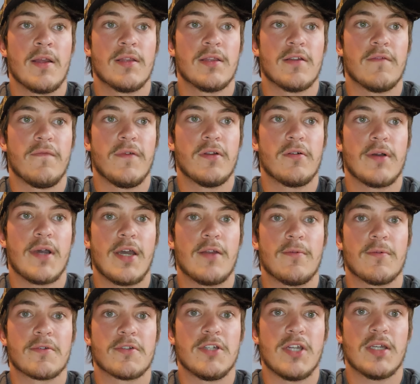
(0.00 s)
The fetal head
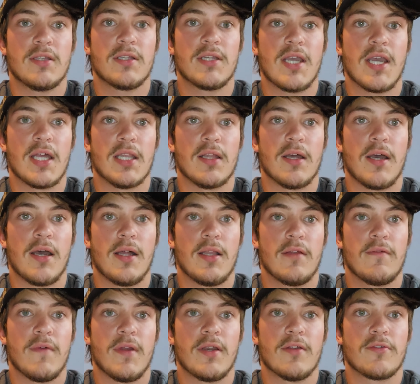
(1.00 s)
was gently
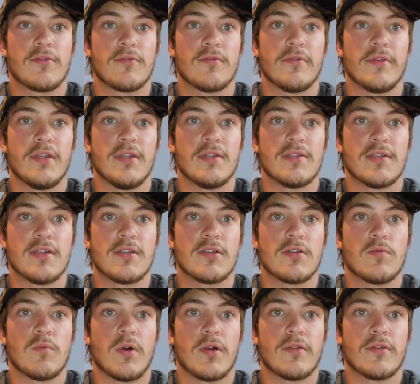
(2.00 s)
elevated through the incision
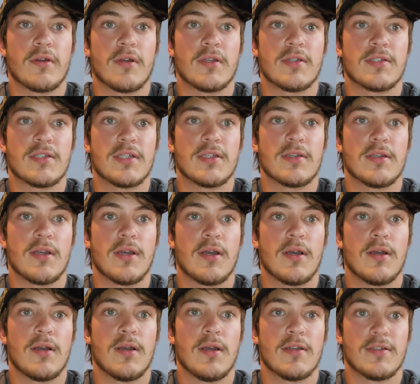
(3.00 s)
while the
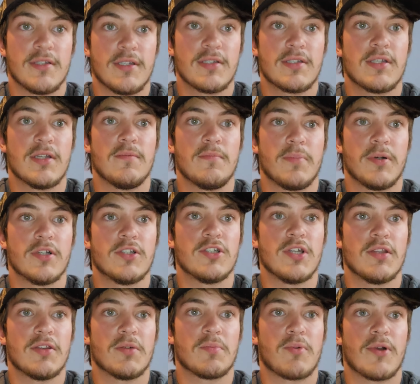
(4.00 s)
assistant put
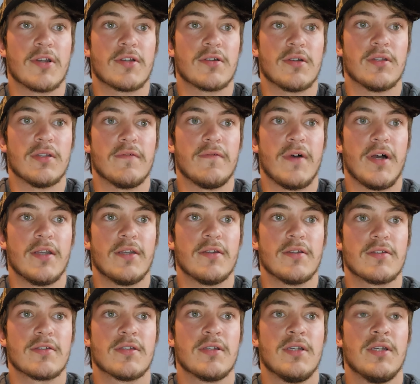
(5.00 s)
gentle pressure on the
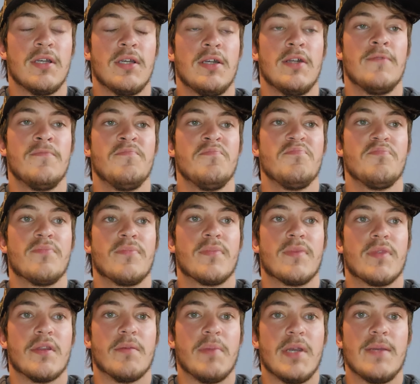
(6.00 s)
fundus.
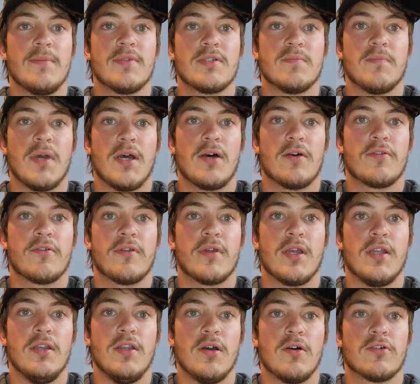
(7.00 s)
The baby's mouth
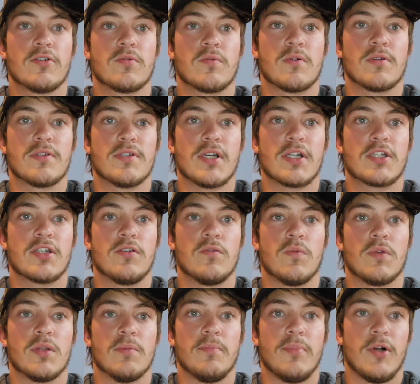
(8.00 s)
and nose were suctioned
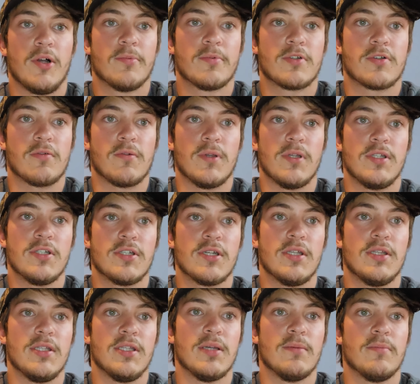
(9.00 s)
with a bulb syringe,
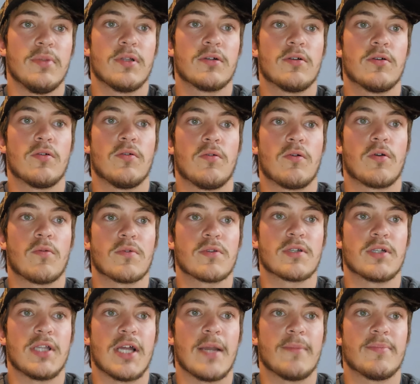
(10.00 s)
and the umbilical cord was
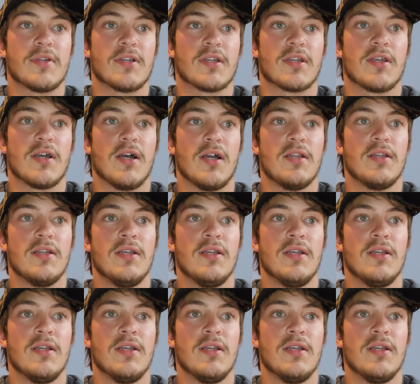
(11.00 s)
clamped and cut.